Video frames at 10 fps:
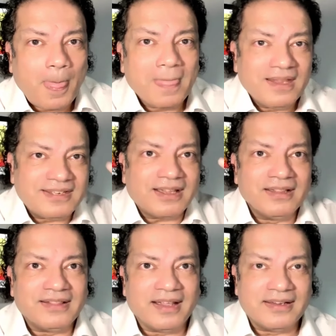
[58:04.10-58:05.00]

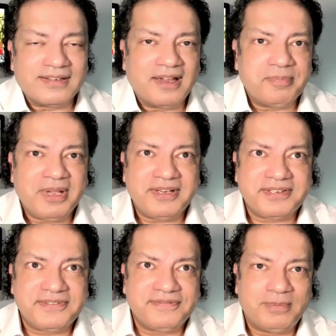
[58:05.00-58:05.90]
Second thing is our
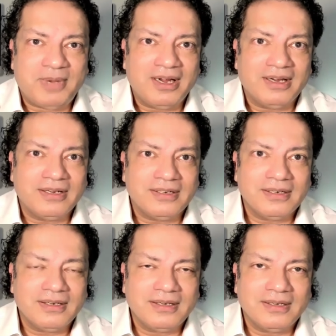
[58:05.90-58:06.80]
peace for my
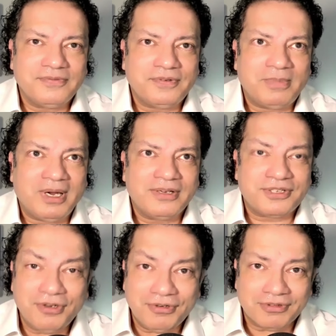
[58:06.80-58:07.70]
for my
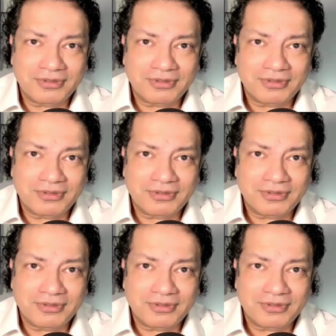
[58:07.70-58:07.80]
soul.